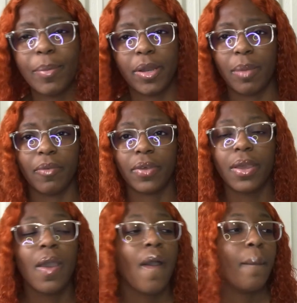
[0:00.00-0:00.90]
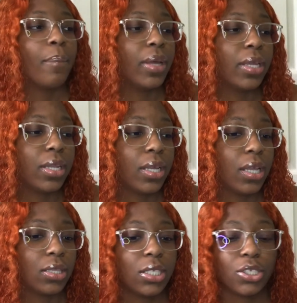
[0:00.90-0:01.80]
the name of it, but
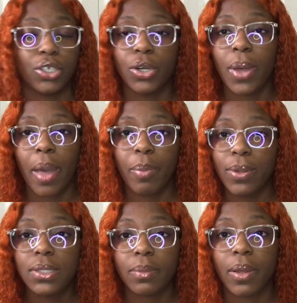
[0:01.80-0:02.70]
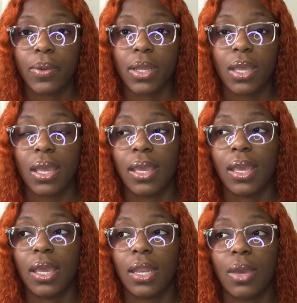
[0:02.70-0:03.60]
this girl had posted about it,
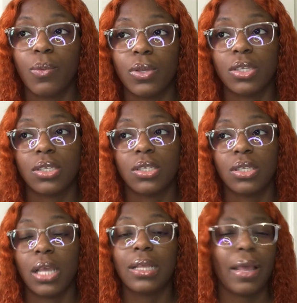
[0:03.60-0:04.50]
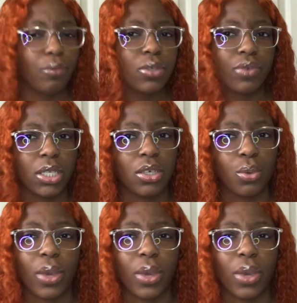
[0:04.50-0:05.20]
and it was really cute.